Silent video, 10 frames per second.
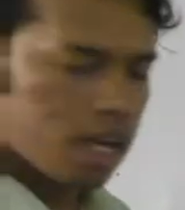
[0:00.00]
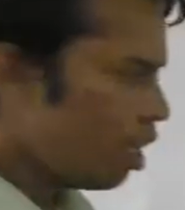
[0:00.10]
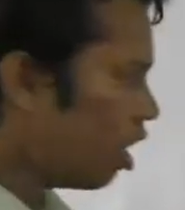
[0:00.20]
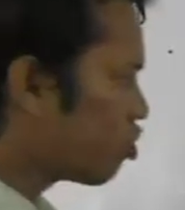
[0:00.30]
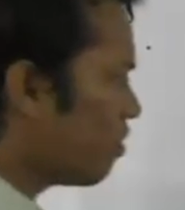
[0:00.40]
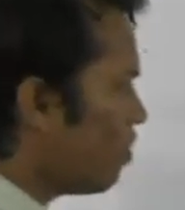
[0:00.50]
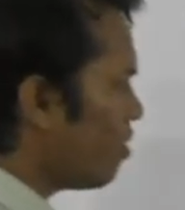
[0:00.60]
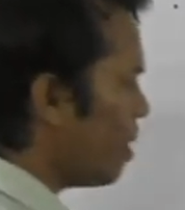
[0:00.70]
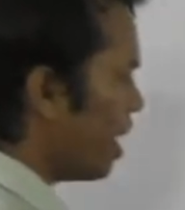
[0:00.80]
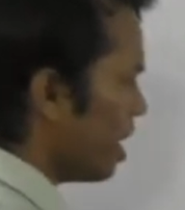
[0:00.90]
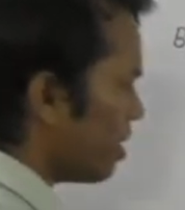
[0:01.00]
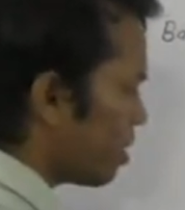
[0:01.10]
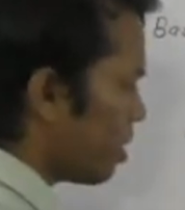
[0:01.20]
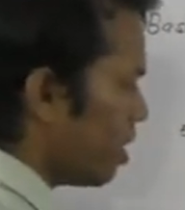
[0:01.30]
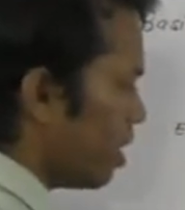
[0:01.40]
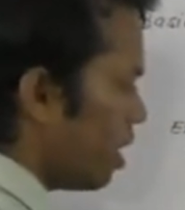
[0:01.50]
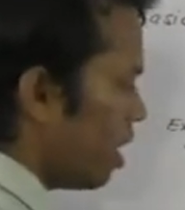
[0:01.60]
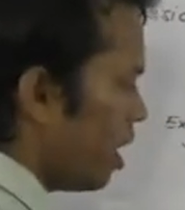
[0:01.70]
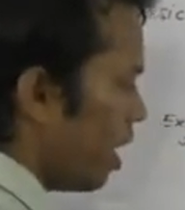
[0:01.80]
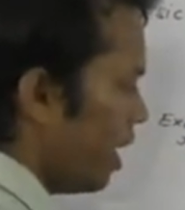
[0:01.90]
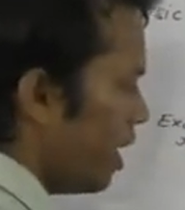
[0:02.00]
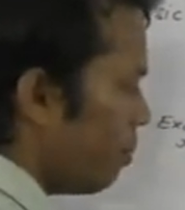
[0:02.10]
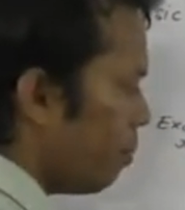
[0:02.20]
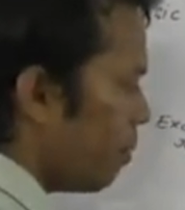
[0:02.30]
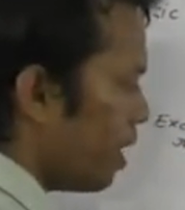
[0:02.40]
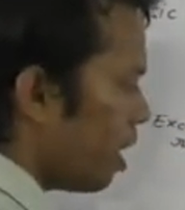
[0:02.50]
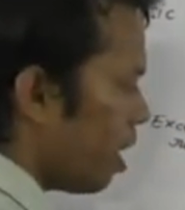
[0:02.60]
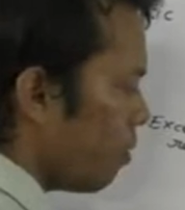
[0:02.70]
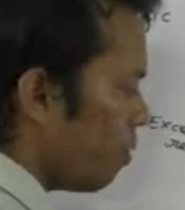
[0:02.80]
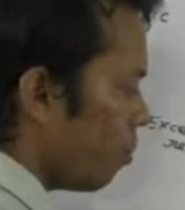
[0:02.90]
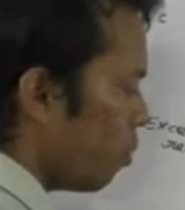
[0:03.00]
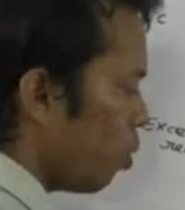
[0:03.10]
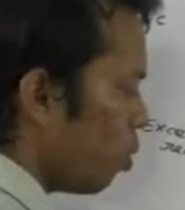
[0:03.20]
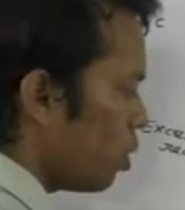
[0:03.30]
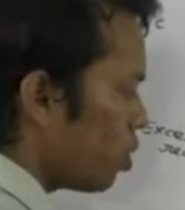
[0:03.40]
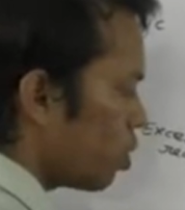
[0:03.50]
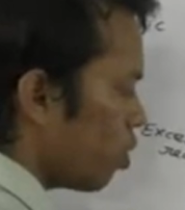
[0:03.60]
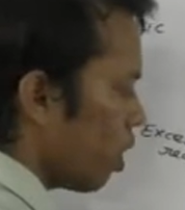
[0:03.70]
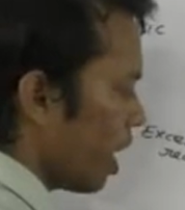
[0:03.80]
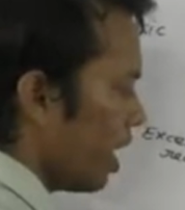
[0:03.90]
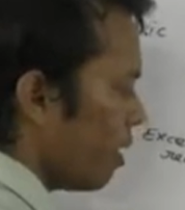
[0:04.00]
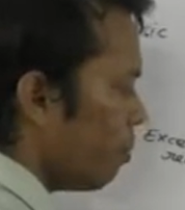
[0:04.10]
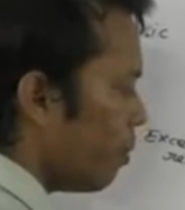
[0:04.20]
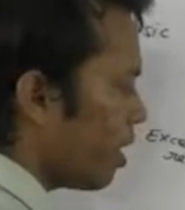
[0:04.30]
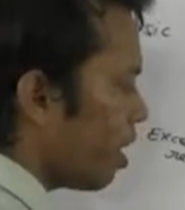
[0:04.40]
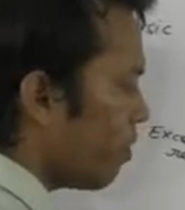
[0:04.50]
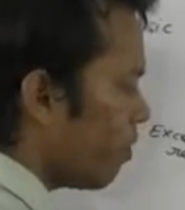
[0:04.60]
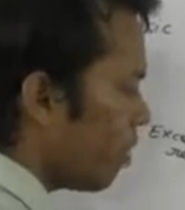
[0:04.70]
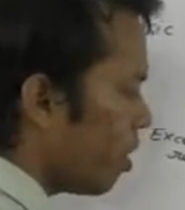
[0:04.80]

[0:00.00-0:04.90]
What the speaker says: Now someone may ask, number of moles, okay, number of